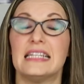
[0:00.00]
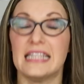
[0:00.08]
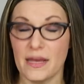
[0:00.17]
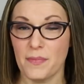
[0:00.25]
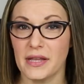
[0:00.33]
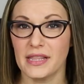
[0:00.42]

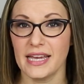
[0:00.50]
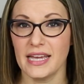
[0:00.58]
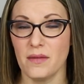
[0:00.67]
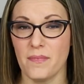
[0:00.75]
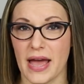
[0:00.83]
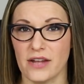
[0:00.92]
Typically
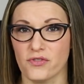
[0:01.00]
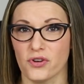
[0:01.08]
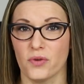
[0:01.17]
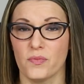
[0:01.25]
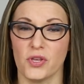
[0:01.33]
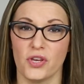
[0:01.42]
in a
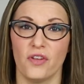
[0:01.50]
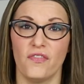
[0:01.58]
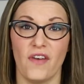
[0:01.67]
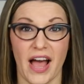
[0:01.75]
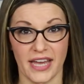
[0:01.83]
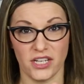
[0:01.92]
bedroom, you'll
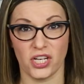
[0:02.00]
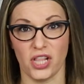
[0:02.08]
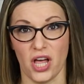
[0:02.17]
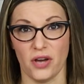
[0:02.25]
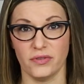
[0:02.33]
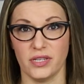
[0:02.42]
find
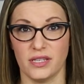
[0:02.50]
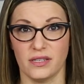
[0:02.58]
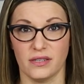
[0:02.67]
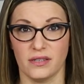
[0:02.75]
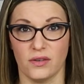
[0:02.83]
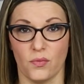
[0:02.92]
clothes
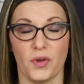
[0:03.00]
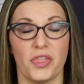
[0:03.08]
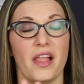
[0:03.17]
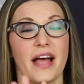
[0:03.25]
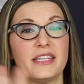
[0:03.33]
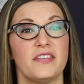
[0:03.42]

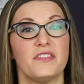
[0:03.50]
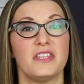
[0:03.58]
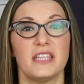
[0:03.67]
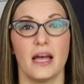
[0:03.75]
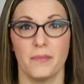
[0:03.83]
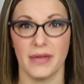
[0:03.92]
with lots of
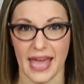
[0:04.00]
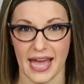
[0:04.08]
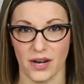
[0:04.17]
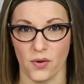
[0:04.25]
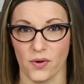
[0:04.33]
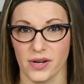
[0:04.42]

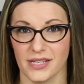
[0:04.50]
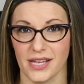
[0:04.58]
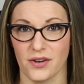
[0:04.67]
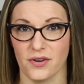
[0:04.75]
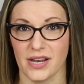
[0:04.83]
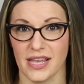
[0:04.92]
subcategories
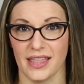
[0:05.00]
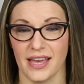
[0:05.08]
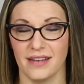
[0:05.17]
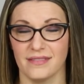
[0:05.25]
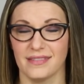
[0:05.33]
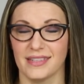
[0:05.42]
underneath
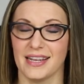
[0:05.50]
it.